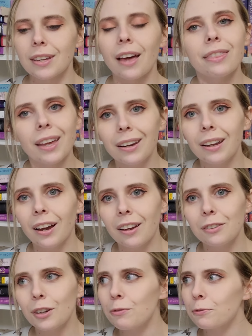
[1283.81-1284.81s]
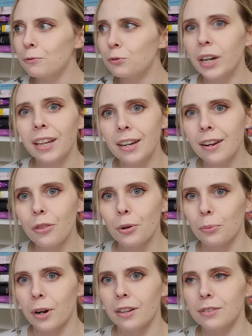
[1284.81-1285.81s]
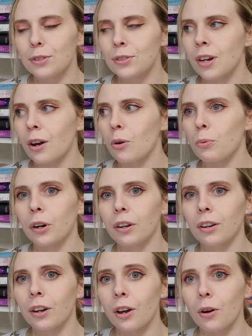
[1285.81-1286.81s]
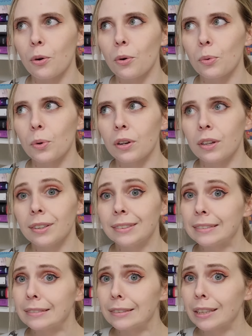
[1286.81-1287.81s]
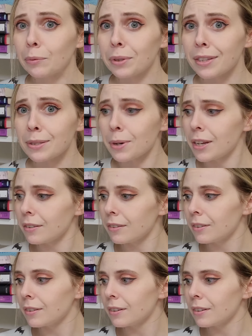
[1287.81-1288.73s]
And then I got a freaking another one. So we're gonna go with this one.